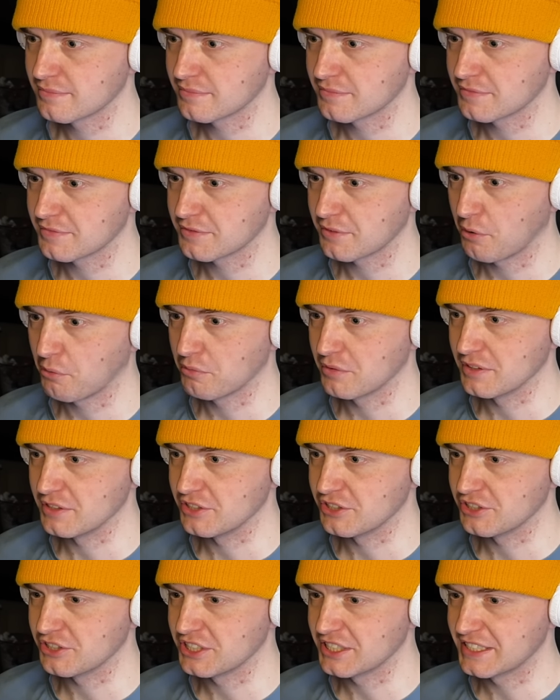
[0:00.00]
Holy
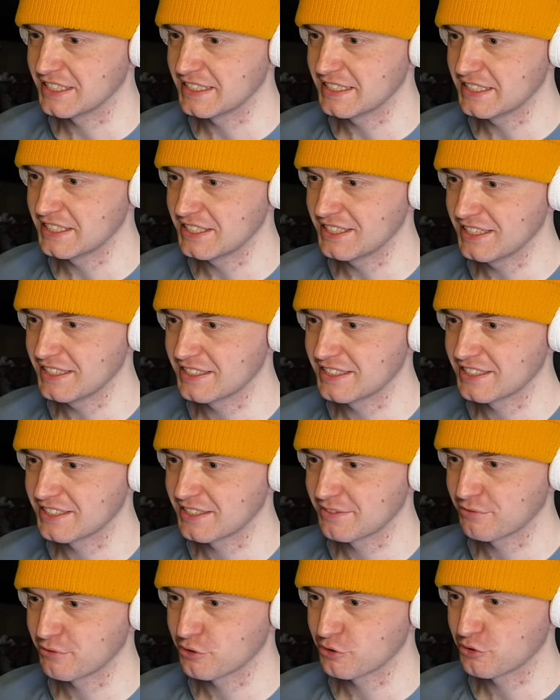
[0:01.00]
shit, is that
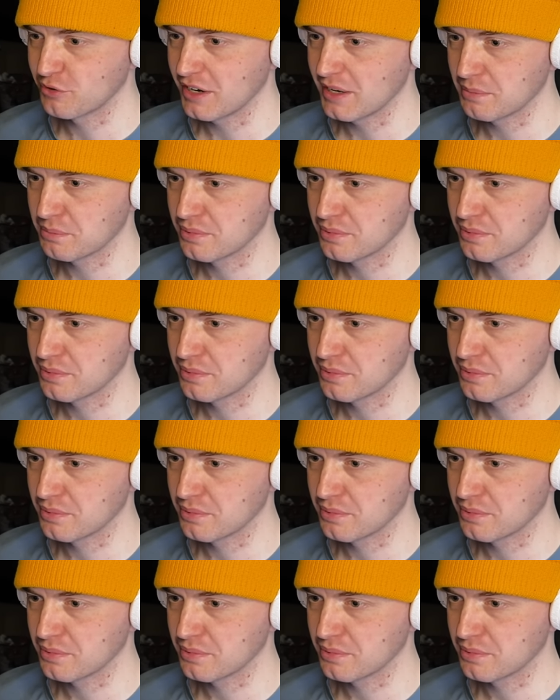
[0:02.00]
for trap?